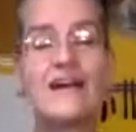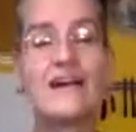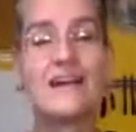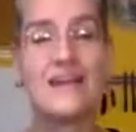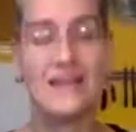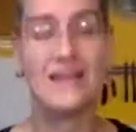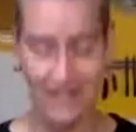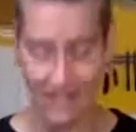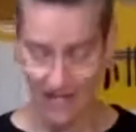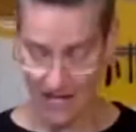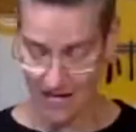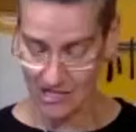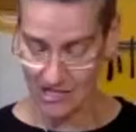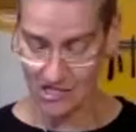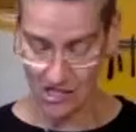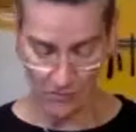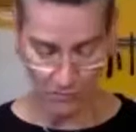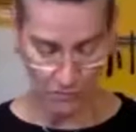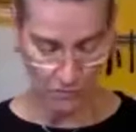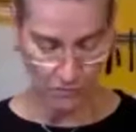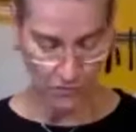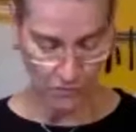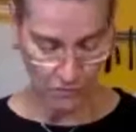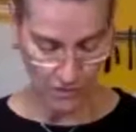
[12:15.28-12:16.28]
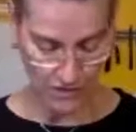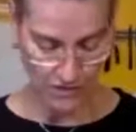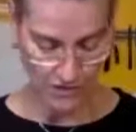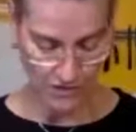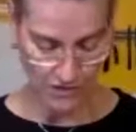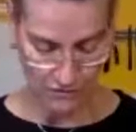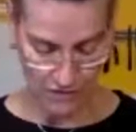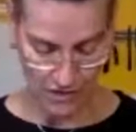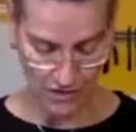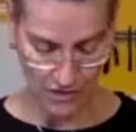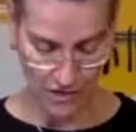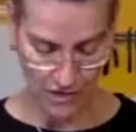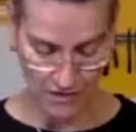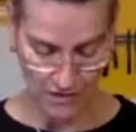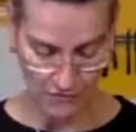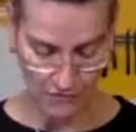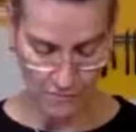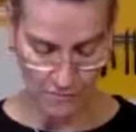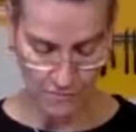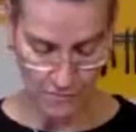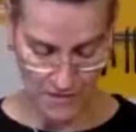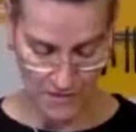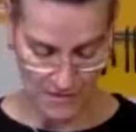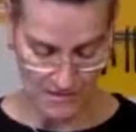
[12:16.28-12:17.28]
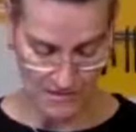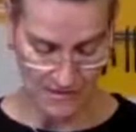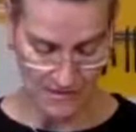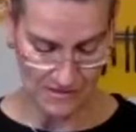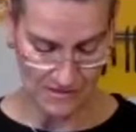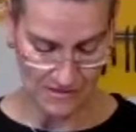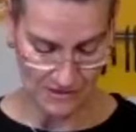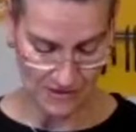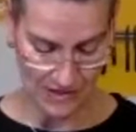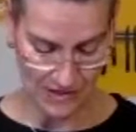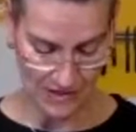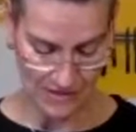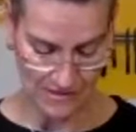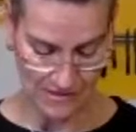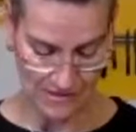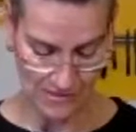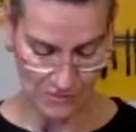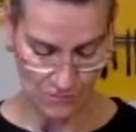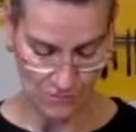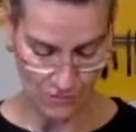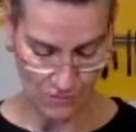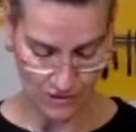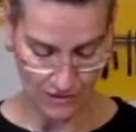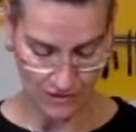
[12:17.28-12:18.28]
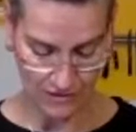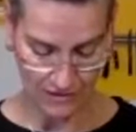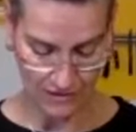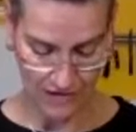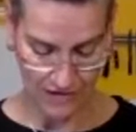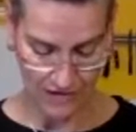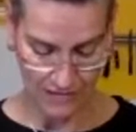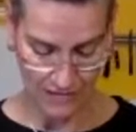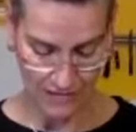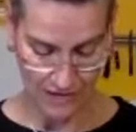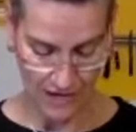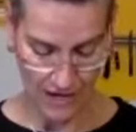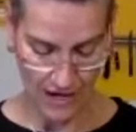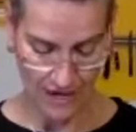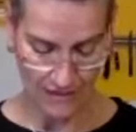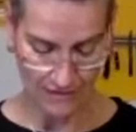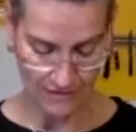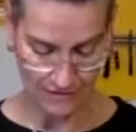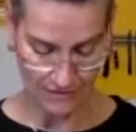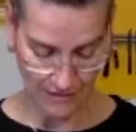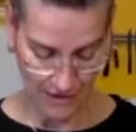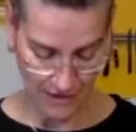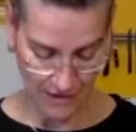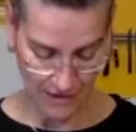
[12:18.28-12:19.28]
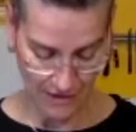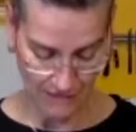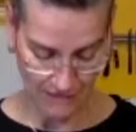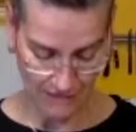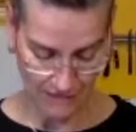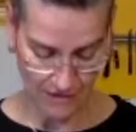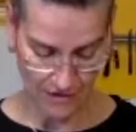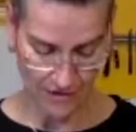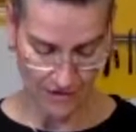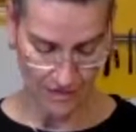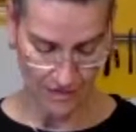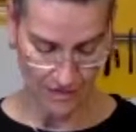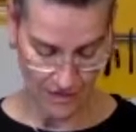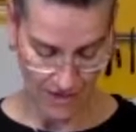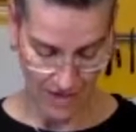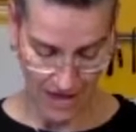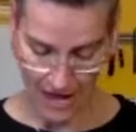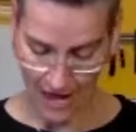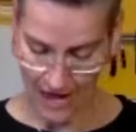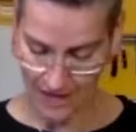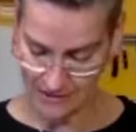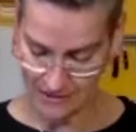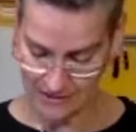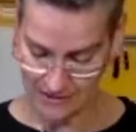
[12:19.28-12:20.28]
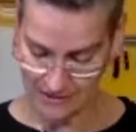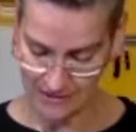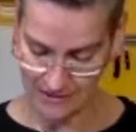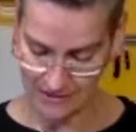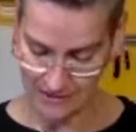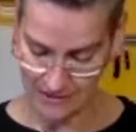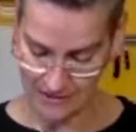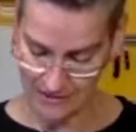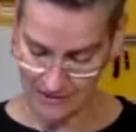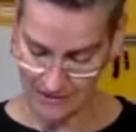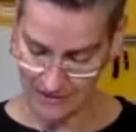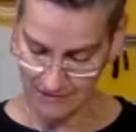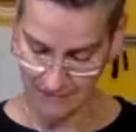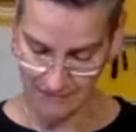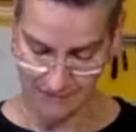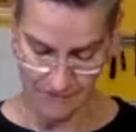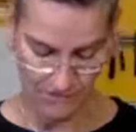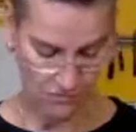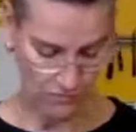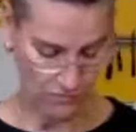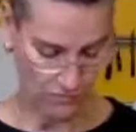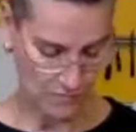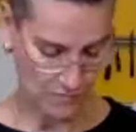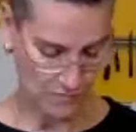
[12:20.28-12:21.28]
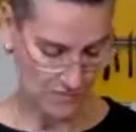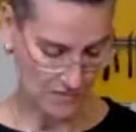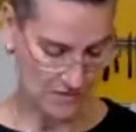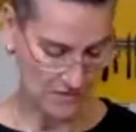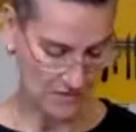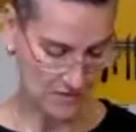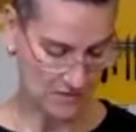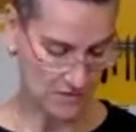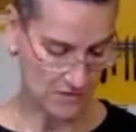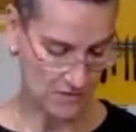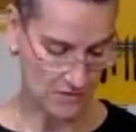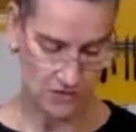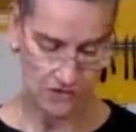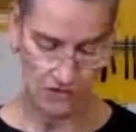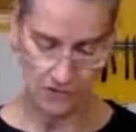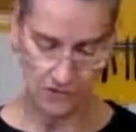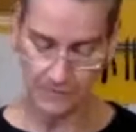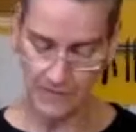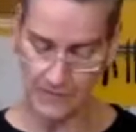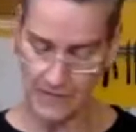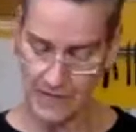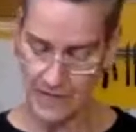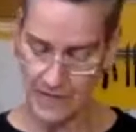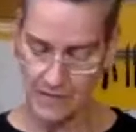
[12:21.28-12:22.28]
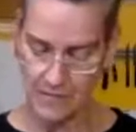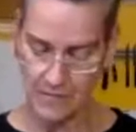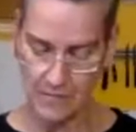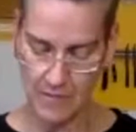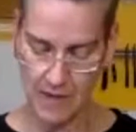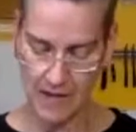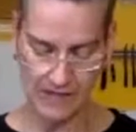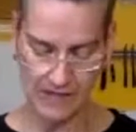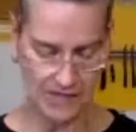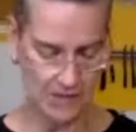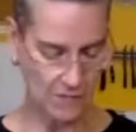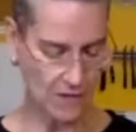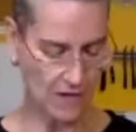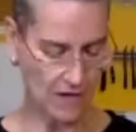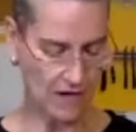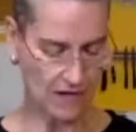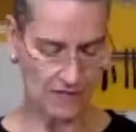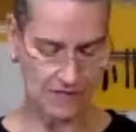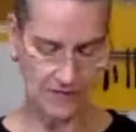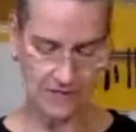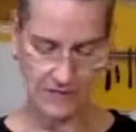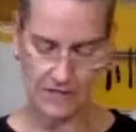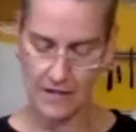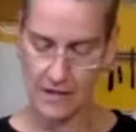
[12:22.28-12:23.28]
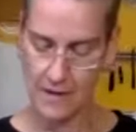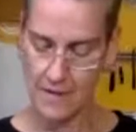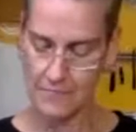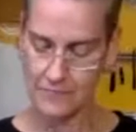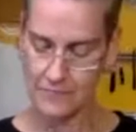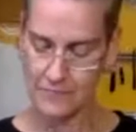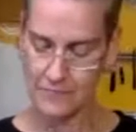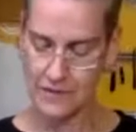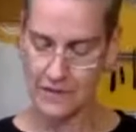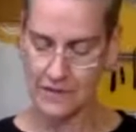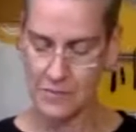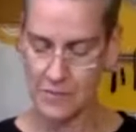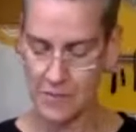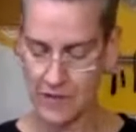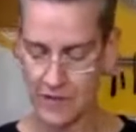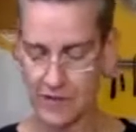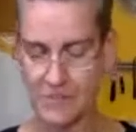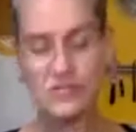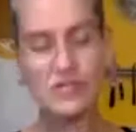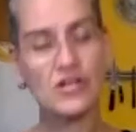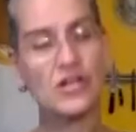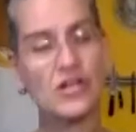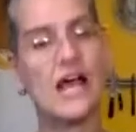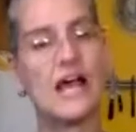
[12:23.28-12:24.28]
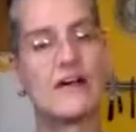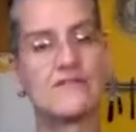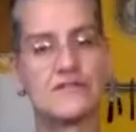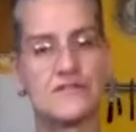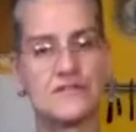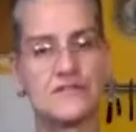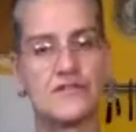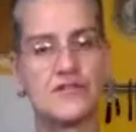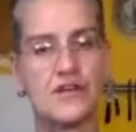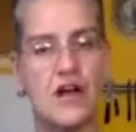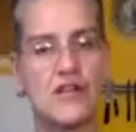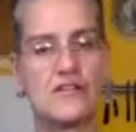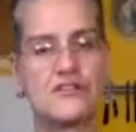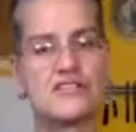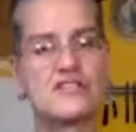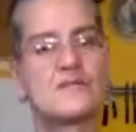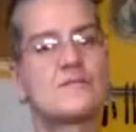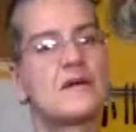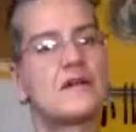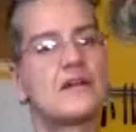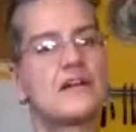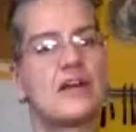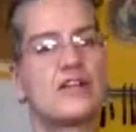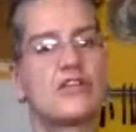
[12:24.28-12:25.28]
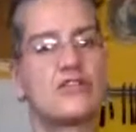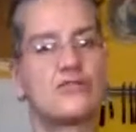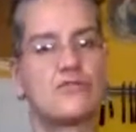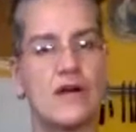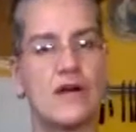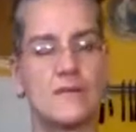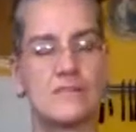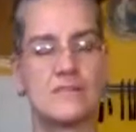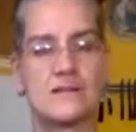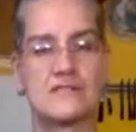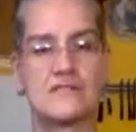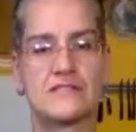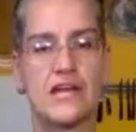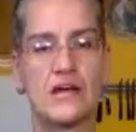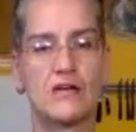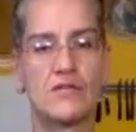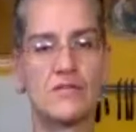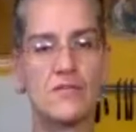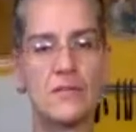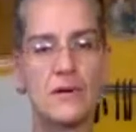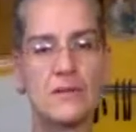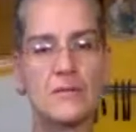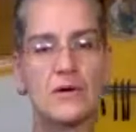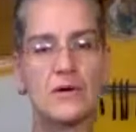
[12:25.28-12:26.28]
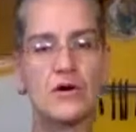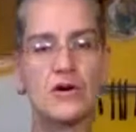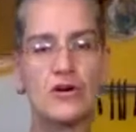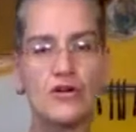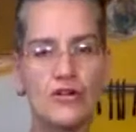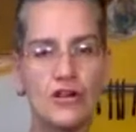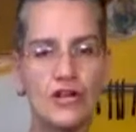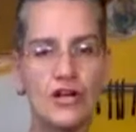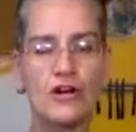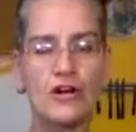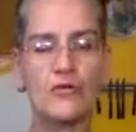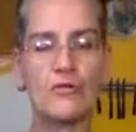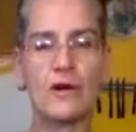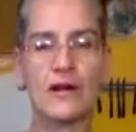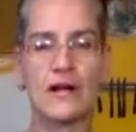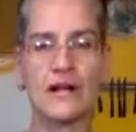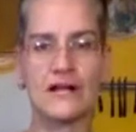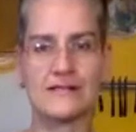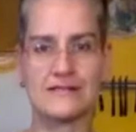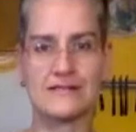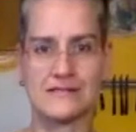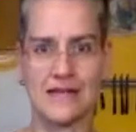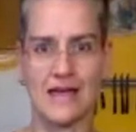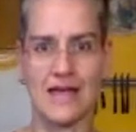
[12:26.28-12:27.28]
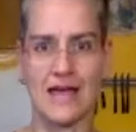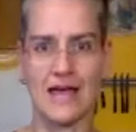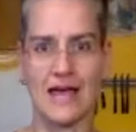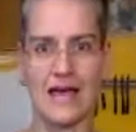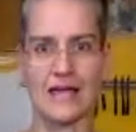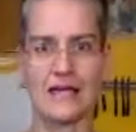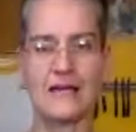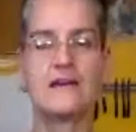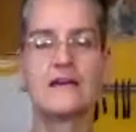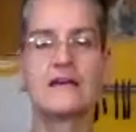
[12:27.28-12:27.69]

catch up with what's going on for business classes with the library. I love that. Total business nerd too. Back to the pears. The pears are gonna have different colors depending on the ripeness. Now remember earlier when I said